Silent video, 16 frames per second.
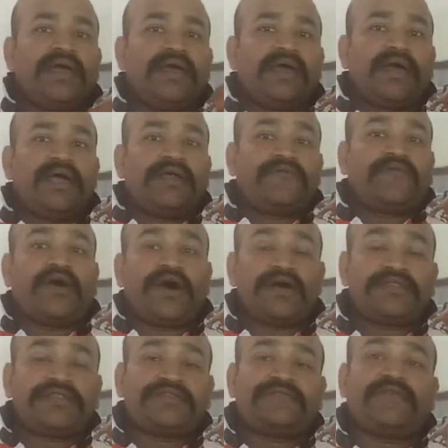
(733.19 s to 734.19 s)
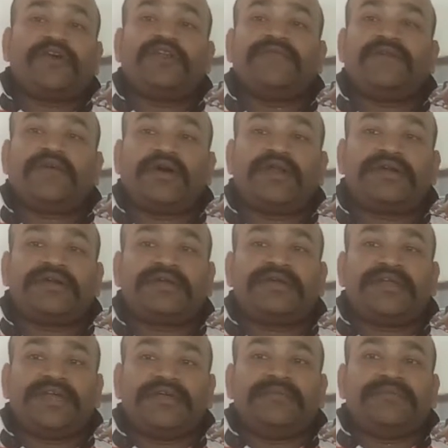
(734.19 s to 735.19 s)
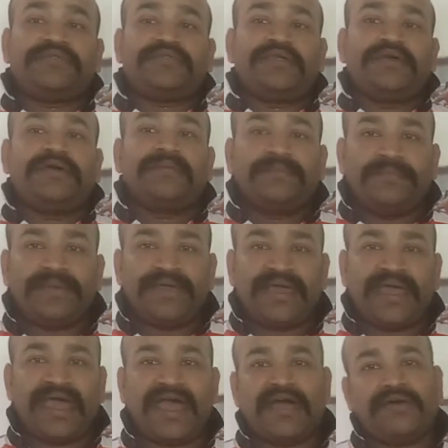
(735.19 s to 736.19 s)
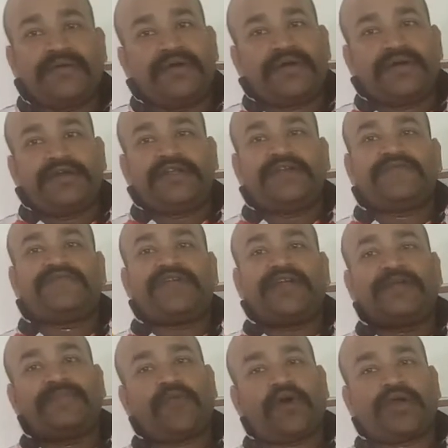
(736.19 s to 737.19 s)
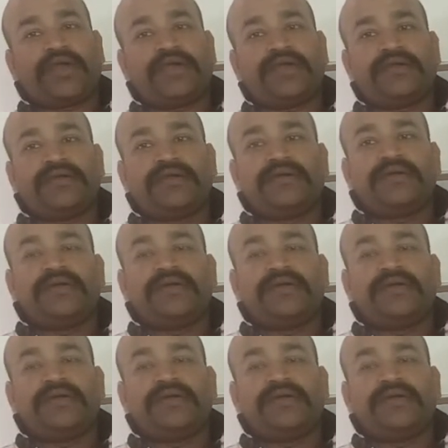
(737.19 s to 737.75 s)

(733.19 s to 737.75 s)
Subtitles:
Advanced volleyball teams may have different blocking